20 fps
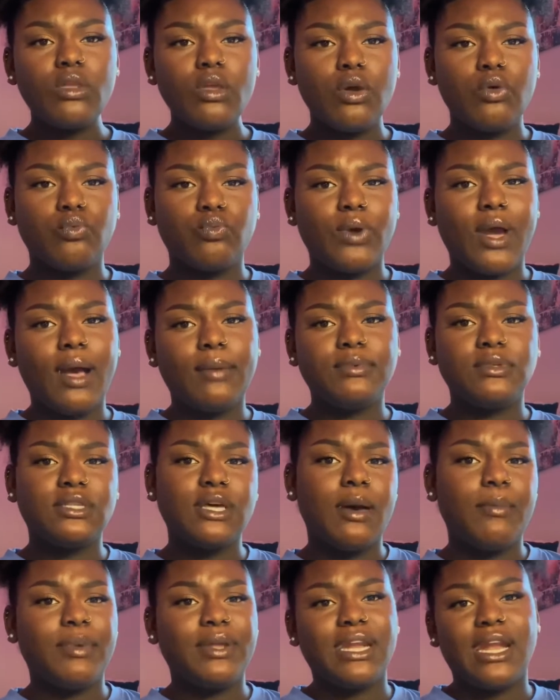wrapped
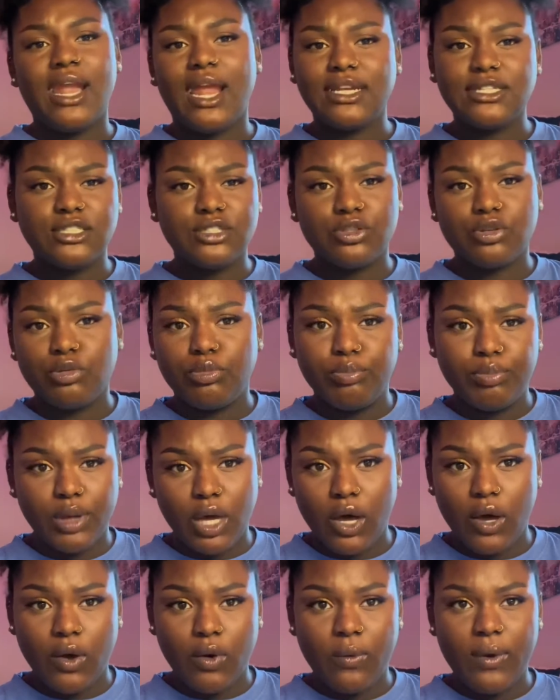up in a nice little
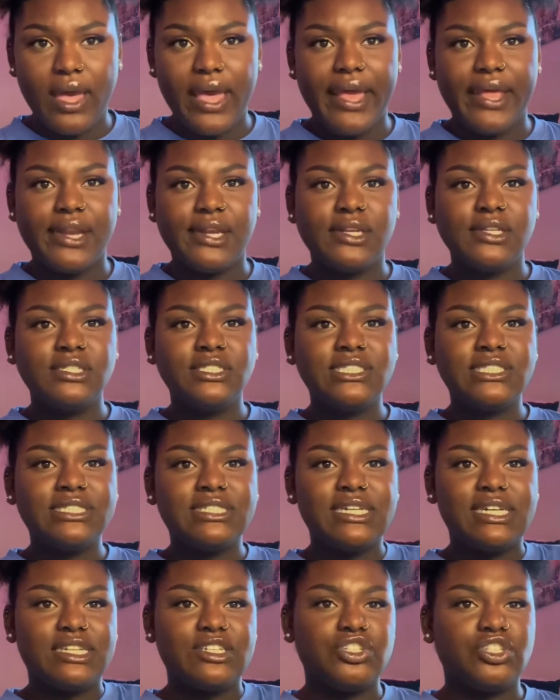bow, and
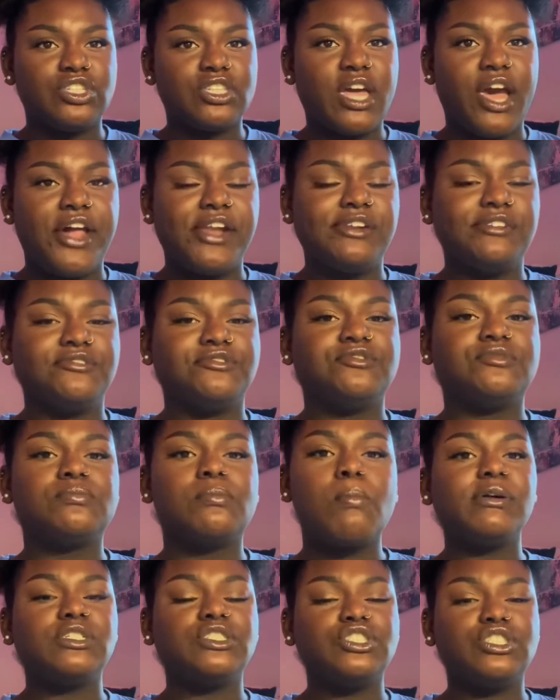it's just kind of
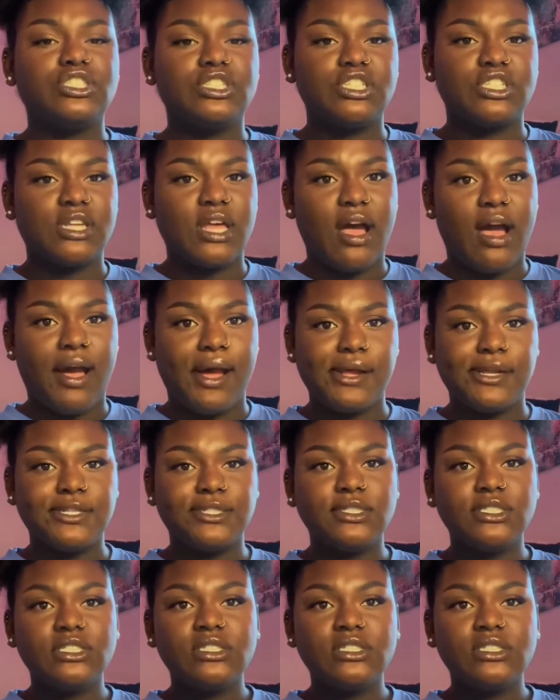pushed aside.